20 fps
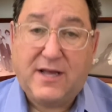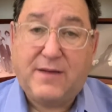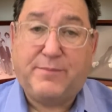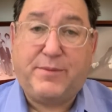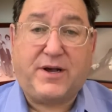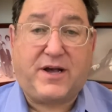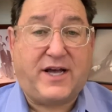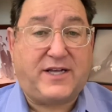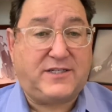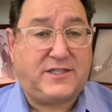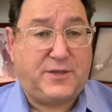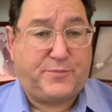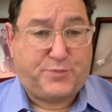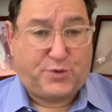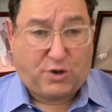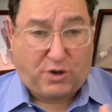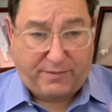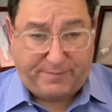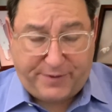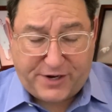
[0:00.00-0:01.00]
because the
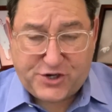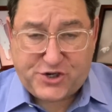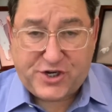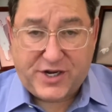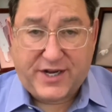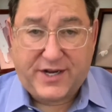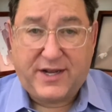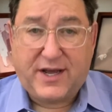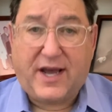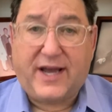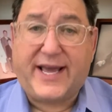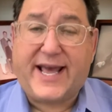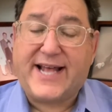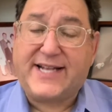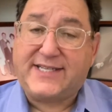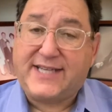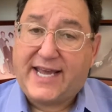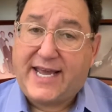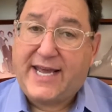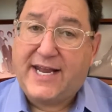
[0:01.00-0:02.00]
prohibition
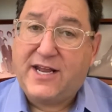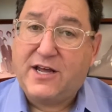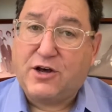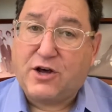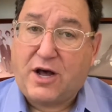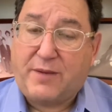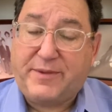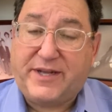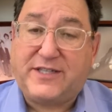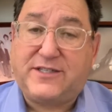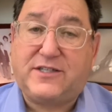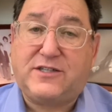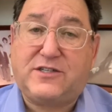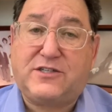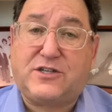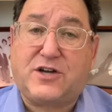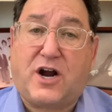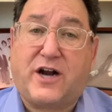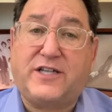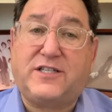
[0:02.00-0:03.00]
against eating chametz
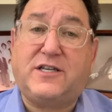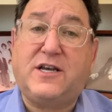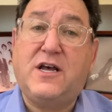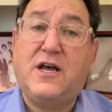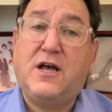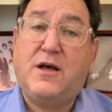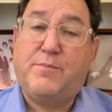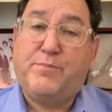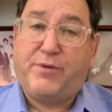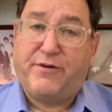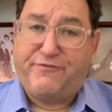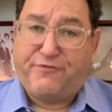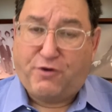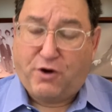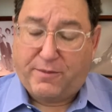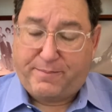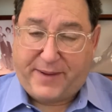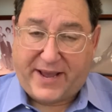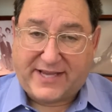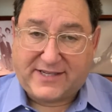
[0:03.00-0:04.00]
starts
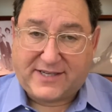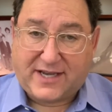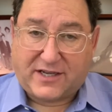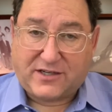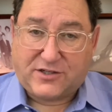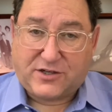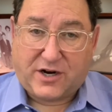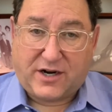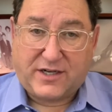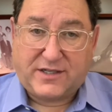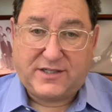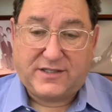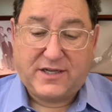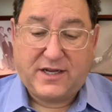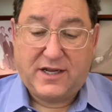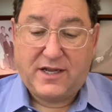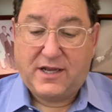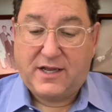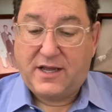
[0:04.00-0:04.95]
before Pesach starts.